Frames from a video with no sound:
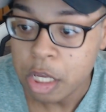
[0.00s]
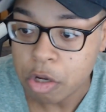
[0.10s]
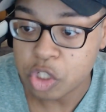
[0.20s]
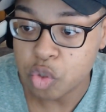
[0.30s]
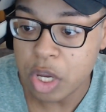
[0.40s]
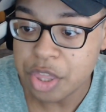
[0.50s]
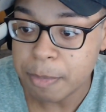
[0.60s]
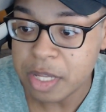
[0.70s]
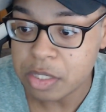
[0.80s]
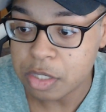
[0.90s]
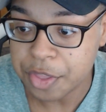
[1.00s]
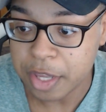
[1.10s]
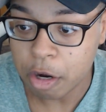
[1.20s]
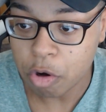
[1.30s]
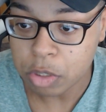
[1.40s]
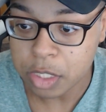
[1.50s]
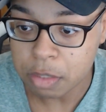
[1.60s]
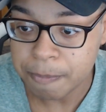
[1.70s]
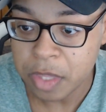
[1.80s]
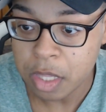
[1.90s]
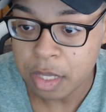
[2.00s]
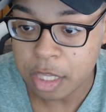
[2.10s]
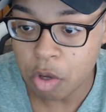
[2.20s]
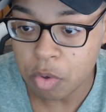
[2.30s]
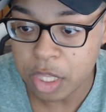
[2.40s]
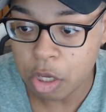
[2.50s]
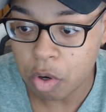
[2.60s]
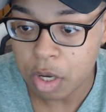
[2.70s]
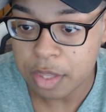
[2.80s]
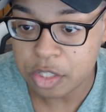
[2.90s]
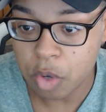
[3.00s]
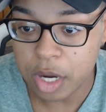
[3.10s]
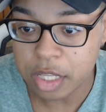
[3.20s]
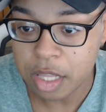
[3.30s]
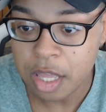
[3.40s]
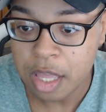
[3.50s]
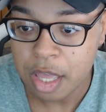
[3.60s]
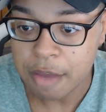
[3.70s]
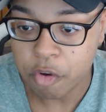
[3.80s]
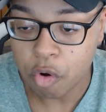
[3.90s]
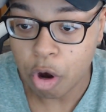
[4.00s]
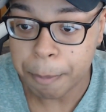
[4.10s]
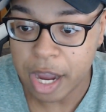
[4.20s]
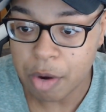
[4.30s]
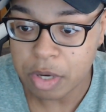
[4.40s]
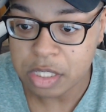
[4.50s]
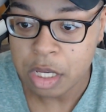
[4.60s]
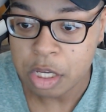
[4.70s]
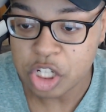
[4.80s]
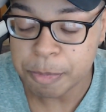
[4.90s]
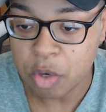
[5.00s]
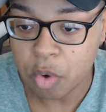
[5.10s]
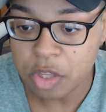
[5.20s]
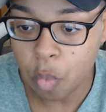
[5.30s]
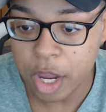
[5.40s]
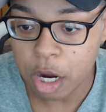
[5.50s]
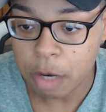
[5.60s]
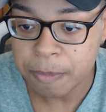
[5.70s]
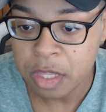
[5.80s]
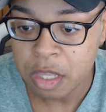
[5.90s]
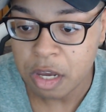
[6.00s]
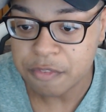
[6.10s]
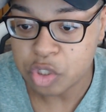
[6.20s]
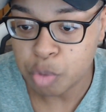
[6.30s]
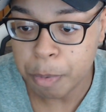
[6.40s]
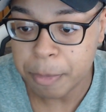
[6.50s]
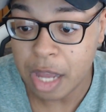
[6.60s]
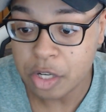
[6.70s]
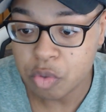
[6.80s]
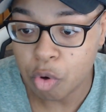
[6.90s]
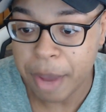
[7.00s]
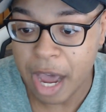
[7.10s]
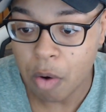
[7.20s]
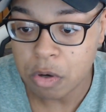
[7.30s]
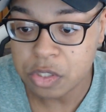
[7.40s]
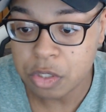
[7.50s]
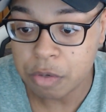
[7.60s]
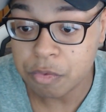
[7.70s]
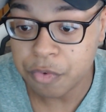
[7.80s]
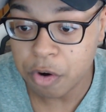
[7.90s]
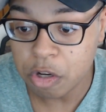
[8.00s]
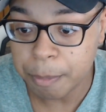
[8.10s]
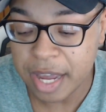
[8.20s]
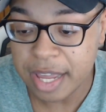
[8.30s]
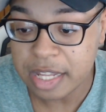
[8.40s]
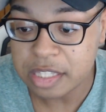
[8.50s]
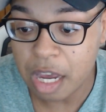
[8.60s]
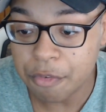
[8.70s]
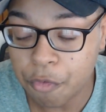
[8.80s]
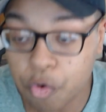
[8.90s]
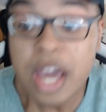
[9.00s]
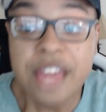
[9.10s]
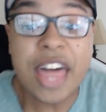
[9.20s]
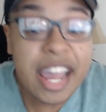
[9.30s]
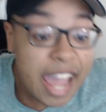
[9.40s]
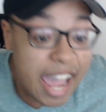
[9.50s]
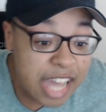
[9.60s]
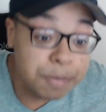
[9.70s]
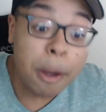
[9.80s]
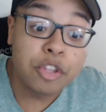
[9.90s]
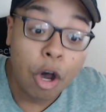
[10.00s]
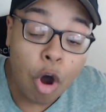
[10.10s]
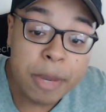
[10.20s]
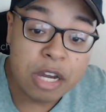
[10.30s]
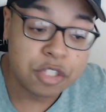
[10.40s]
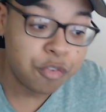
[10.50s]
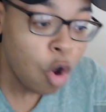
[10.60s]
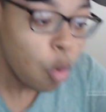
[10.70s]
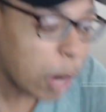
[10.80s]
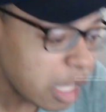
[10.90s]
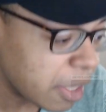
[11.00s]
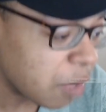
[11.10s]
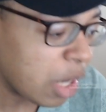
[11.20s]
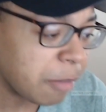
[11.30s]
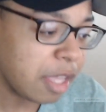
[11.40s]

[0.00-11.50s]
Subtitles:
Your strength means nothing here, Odin. Kyokyo, that's right. If you are a pirate, you should be quite aware of the supernatural powers conferred by a devil fruit. That is Bartolomeo's fruit! Wait a minute.